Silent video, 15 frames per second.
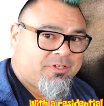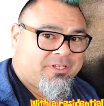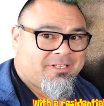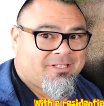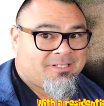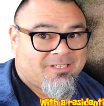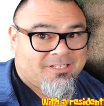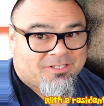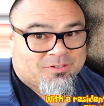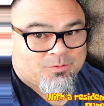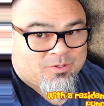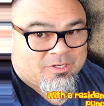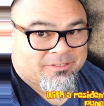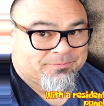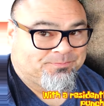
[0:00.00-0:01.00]
to this
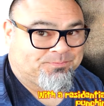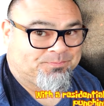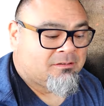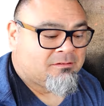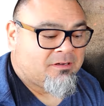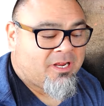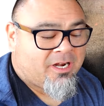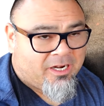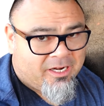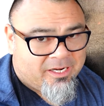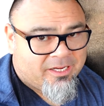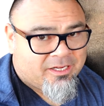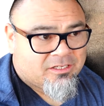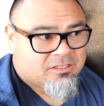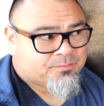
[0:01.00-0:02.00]
one. And it
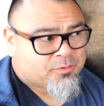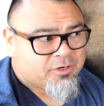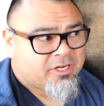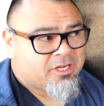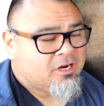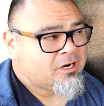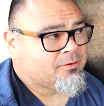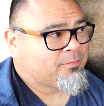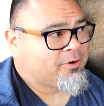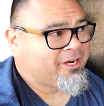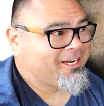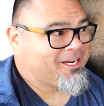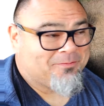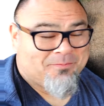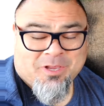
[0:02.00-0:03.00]
is pretty
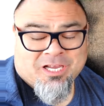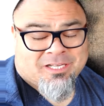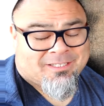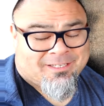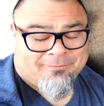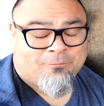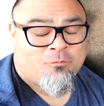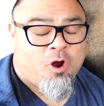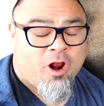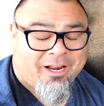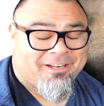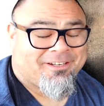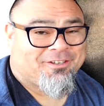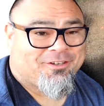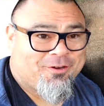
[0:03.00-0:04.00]
heartbreaking because I've
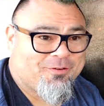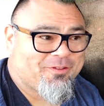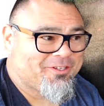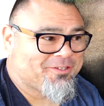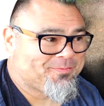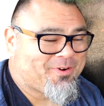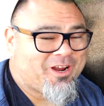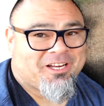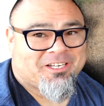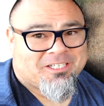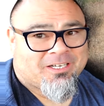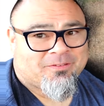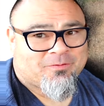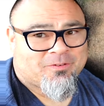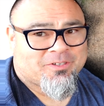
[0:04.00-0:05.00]
wanted to do this
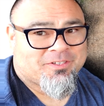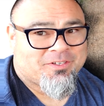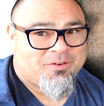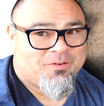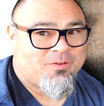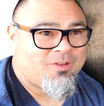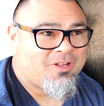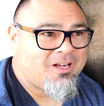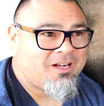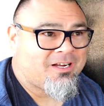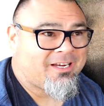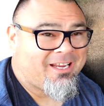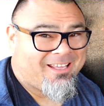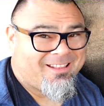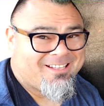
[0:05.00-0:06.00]
project for so long,
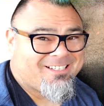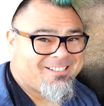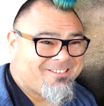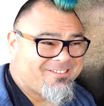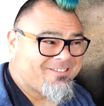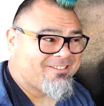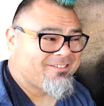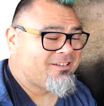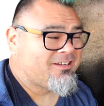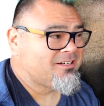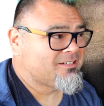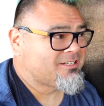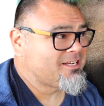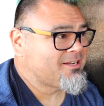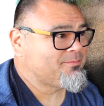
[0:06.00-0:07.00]
and this took a
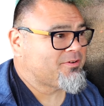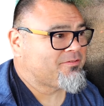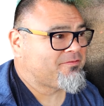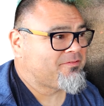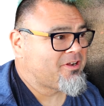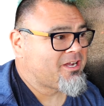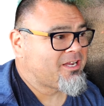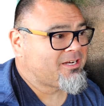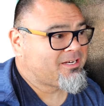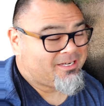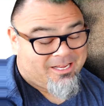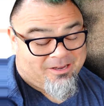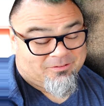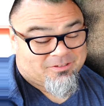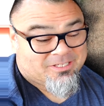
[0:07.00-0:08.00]
long time to find, and
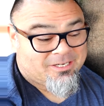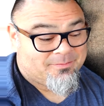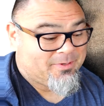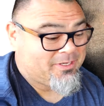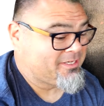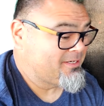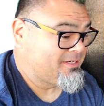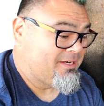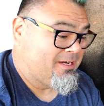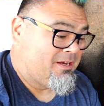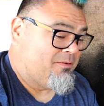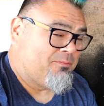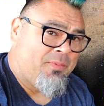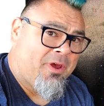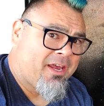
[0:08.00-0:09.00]
now it's going to be
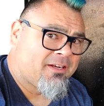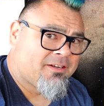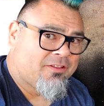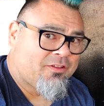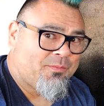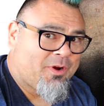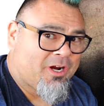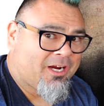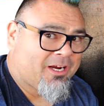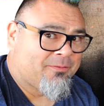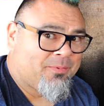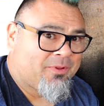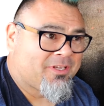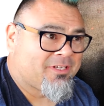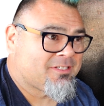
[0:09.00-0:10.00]
back to the
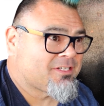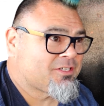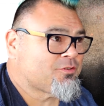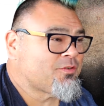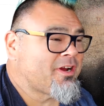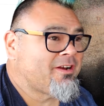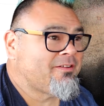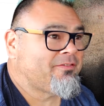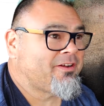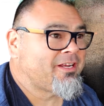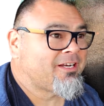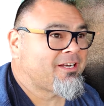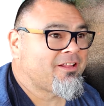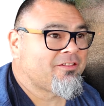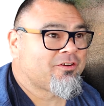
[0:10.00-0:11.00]
marketplace to try to
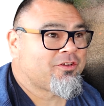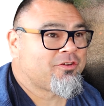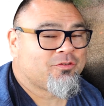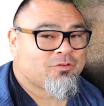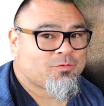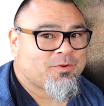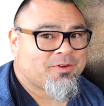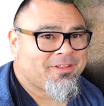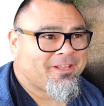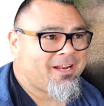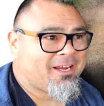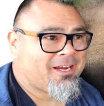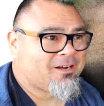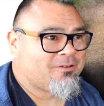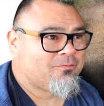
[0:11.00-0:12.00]
find another used one that
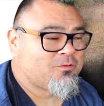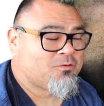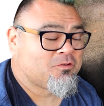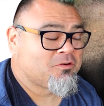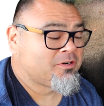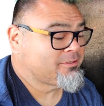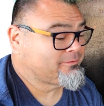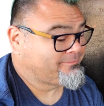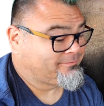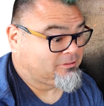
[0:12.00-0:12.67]
I can afford, and